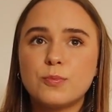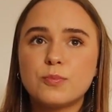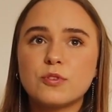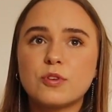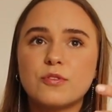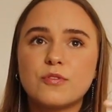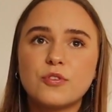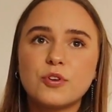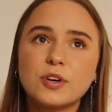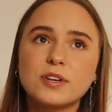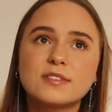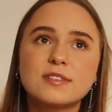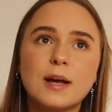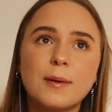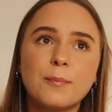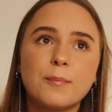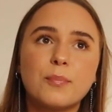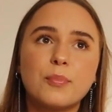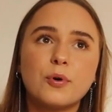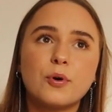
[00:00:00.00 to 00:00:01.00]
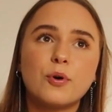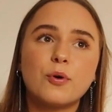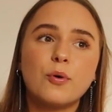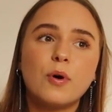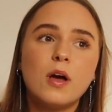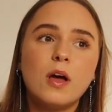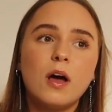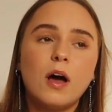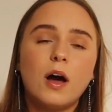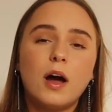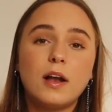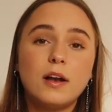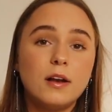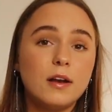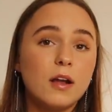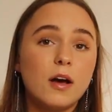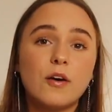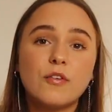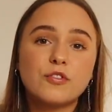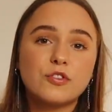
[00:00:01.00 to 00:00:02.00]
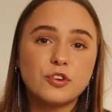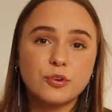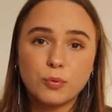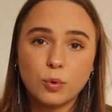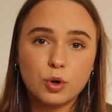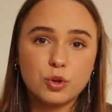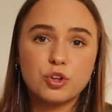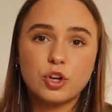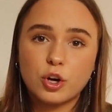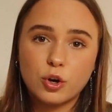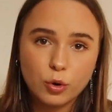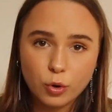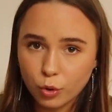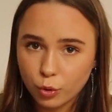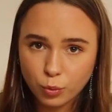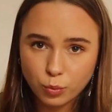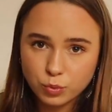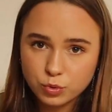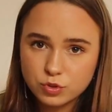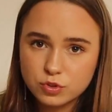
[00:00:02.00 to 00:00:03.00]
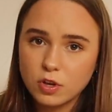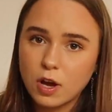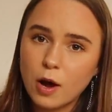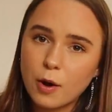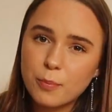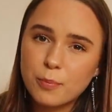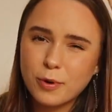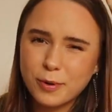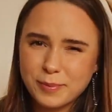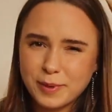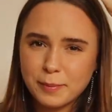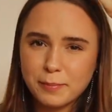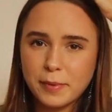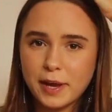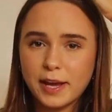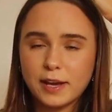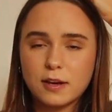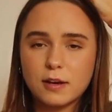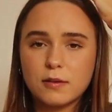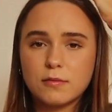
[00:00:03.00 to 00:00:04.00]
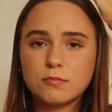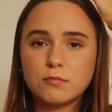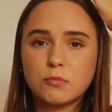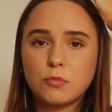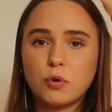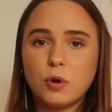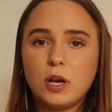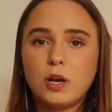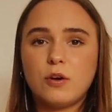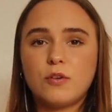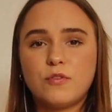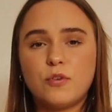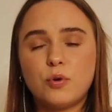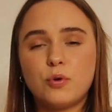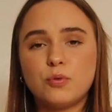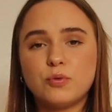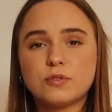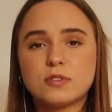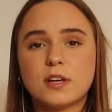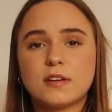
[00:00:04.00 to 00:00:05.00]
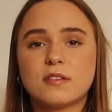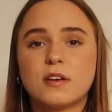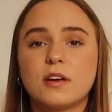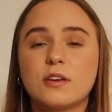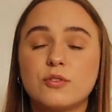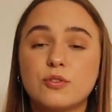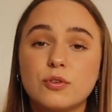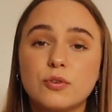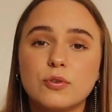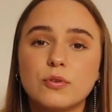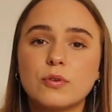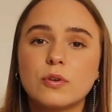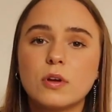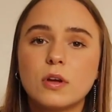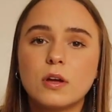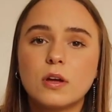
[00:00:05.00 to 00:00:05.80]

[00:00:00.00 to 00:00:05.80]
So for example, I love to watch like hauls, so I'll probably make quite a lot of hauls, as I do